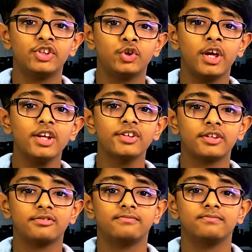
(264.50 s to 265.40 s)

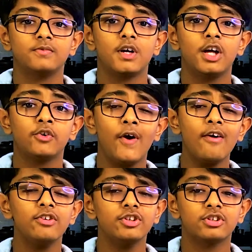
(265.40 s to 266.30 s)
Education,
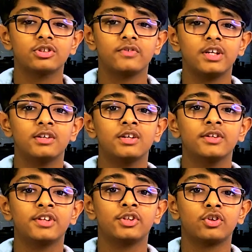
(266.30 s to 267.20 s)
travel industry
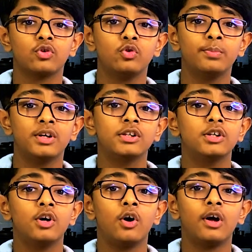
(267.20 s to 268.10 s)
such as Uber,
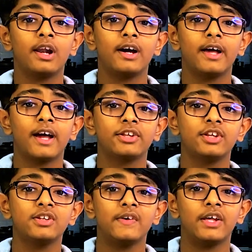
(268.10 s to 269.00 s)
Ola,
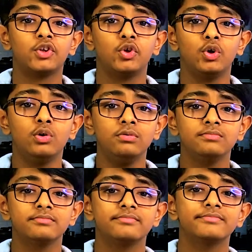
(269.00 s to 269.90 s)
etc. as you know,
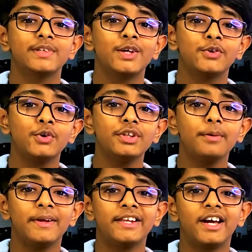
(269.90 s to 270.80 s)

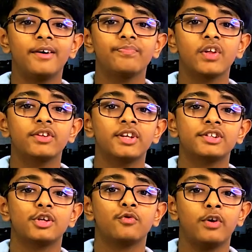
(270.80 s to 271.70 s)
social media
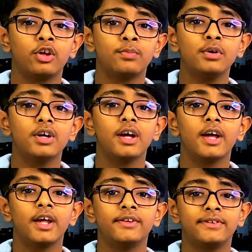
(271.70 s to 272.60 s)
such as Facebook,
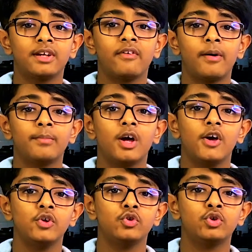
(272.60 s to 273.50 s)
Instagram,
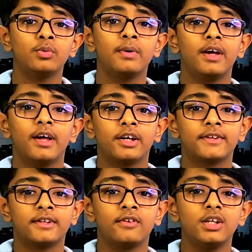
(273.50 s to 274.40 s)
YouTube,
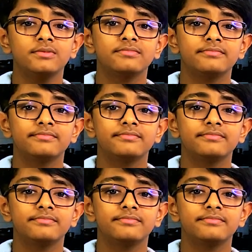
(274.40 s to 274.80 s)
etc.